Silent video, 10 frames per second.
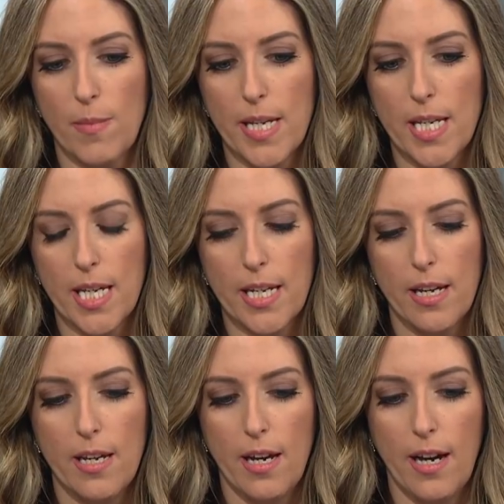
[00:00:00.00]
making it
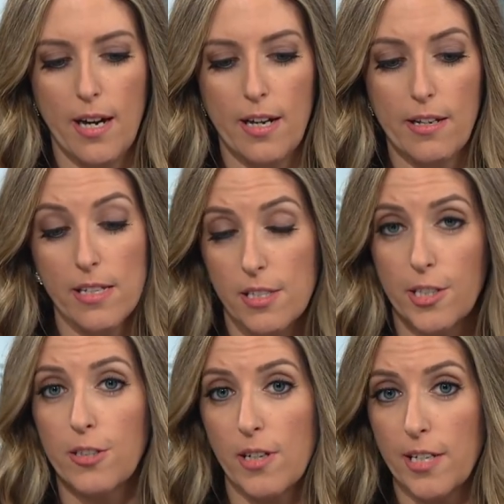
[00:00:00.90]
uh,
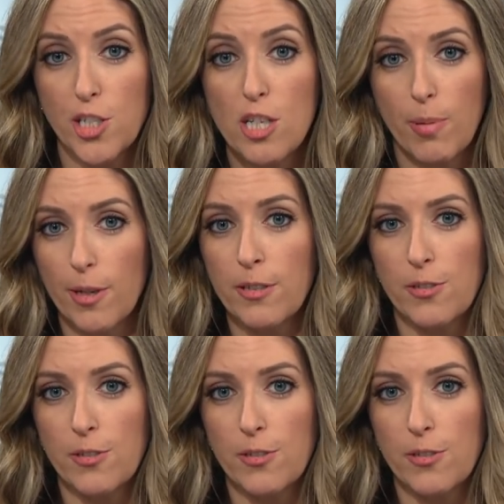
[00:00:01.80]
easier and cheaper,